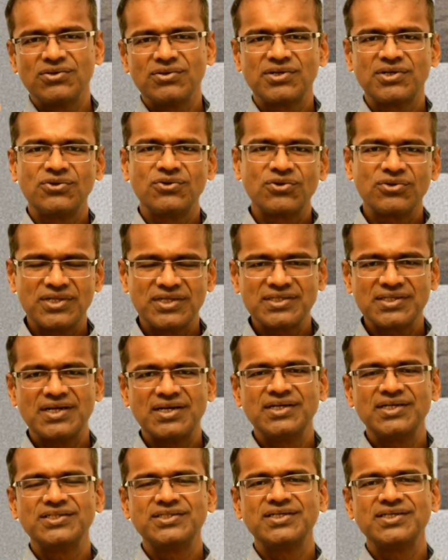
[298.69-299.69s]
cure this
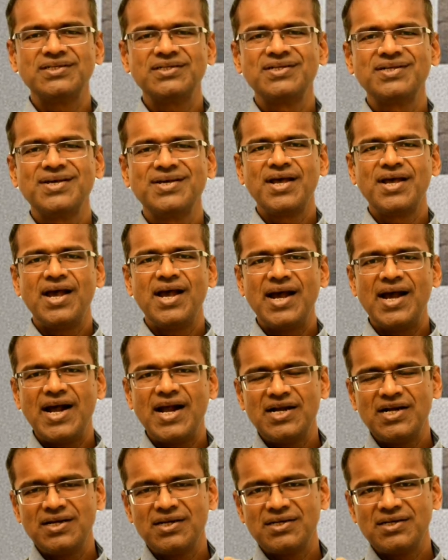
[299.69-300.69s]
condition
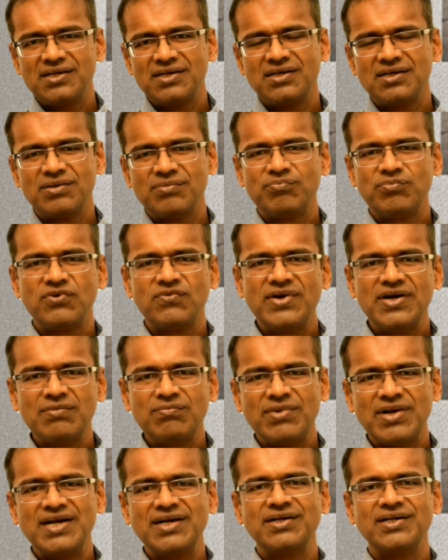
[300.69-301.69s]
and prevent
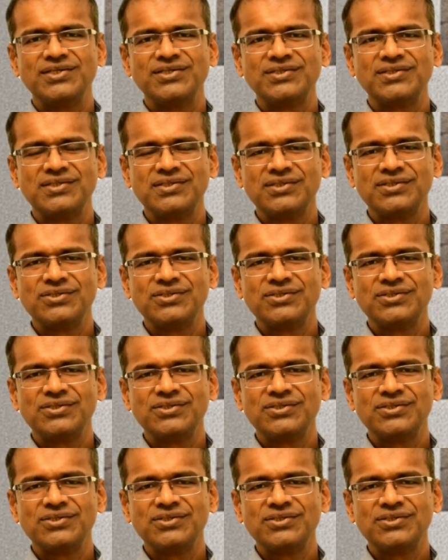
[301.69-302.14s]
blindness.